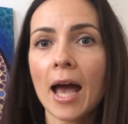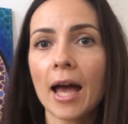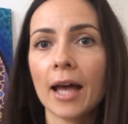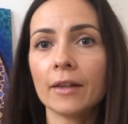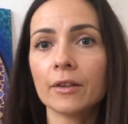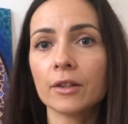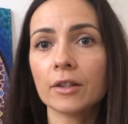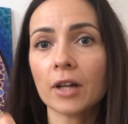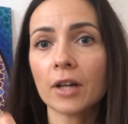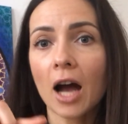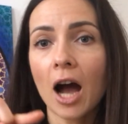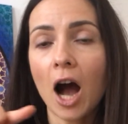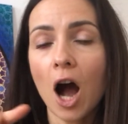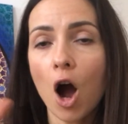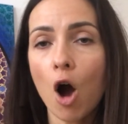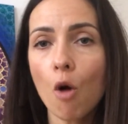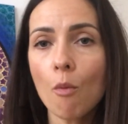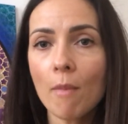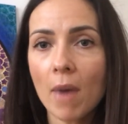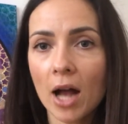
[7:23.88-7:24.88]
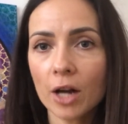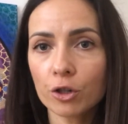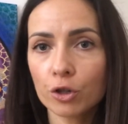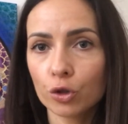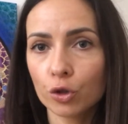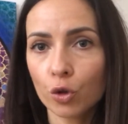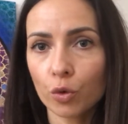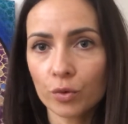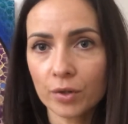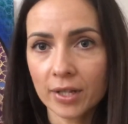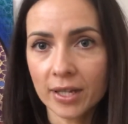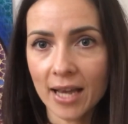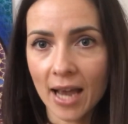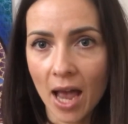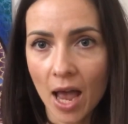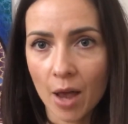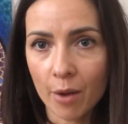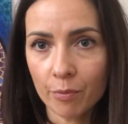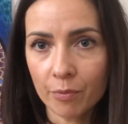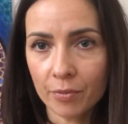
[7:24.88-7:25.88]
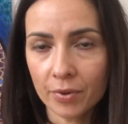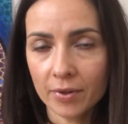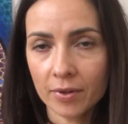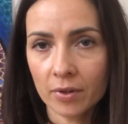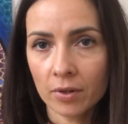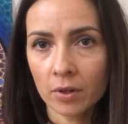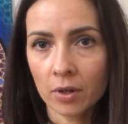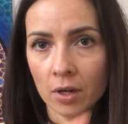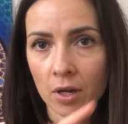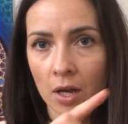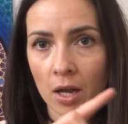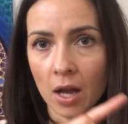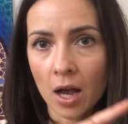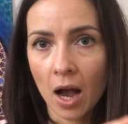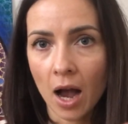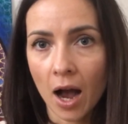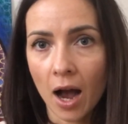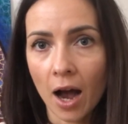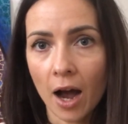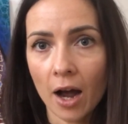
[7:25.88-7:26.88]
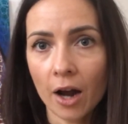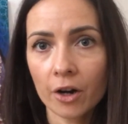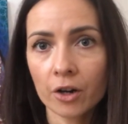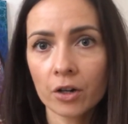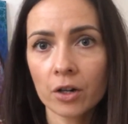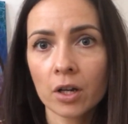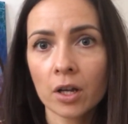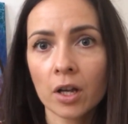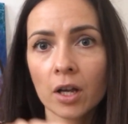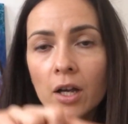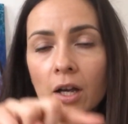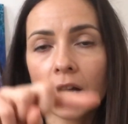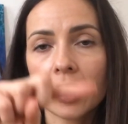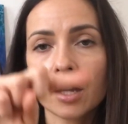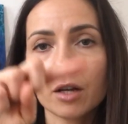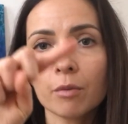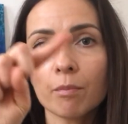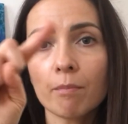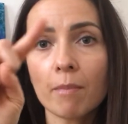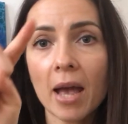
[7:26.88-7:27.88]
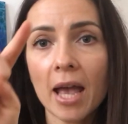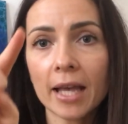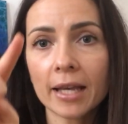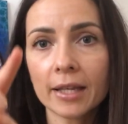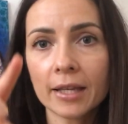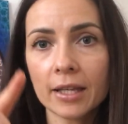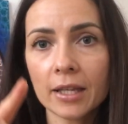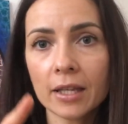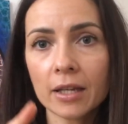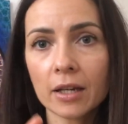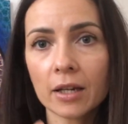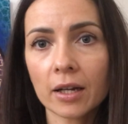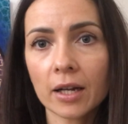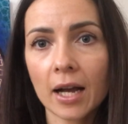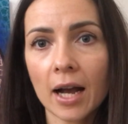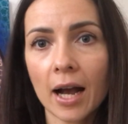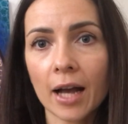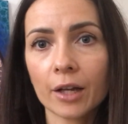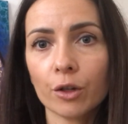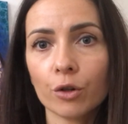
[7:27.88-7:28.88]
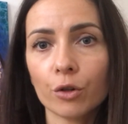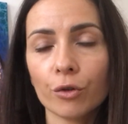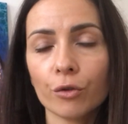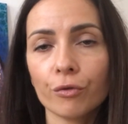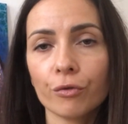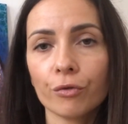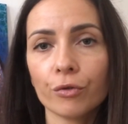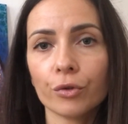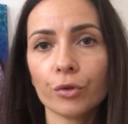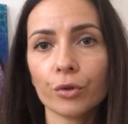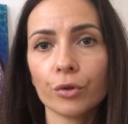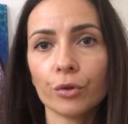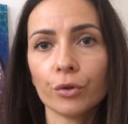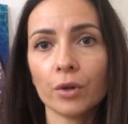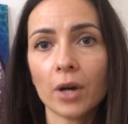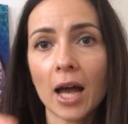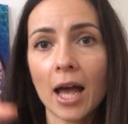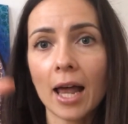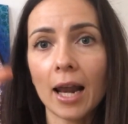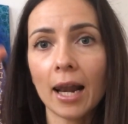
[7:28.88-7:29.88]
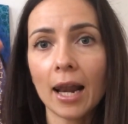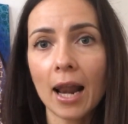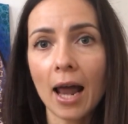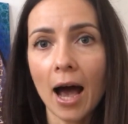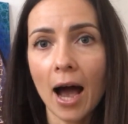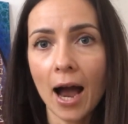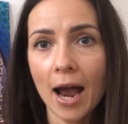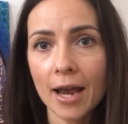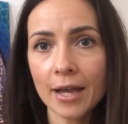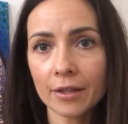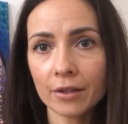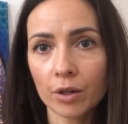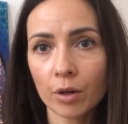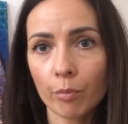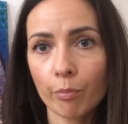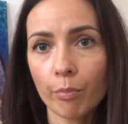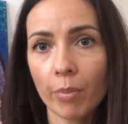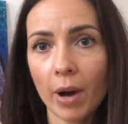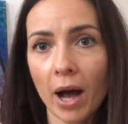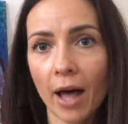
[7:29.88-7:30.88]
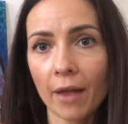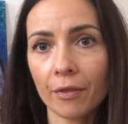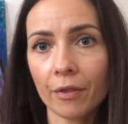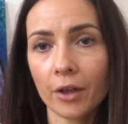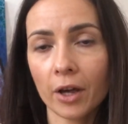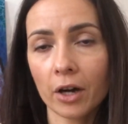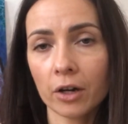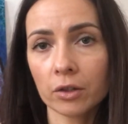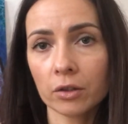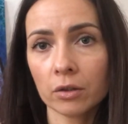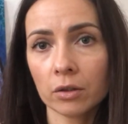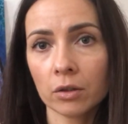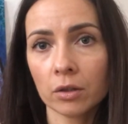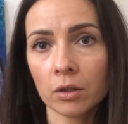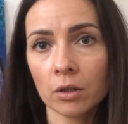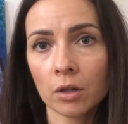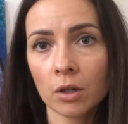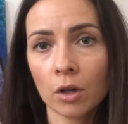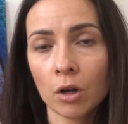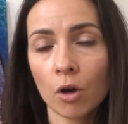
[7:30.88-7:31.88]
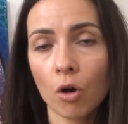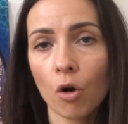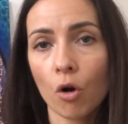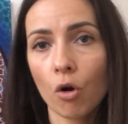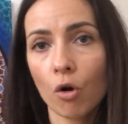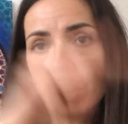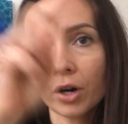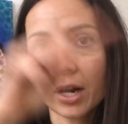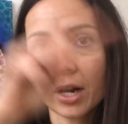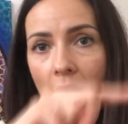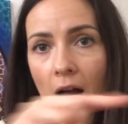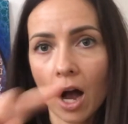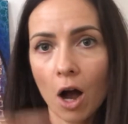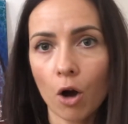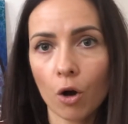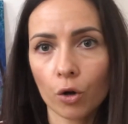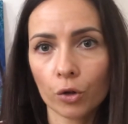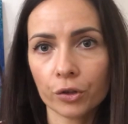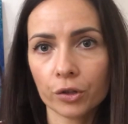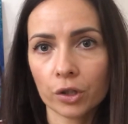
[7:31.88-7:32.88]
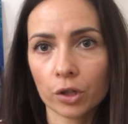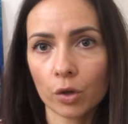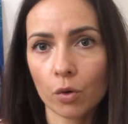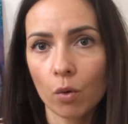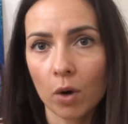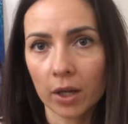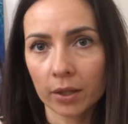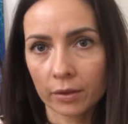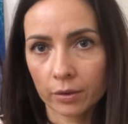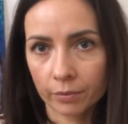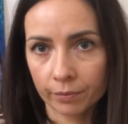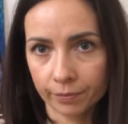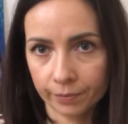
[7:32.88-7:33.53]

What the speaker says: and how much those gaps are making a kind of aligned pattern or chaotic one.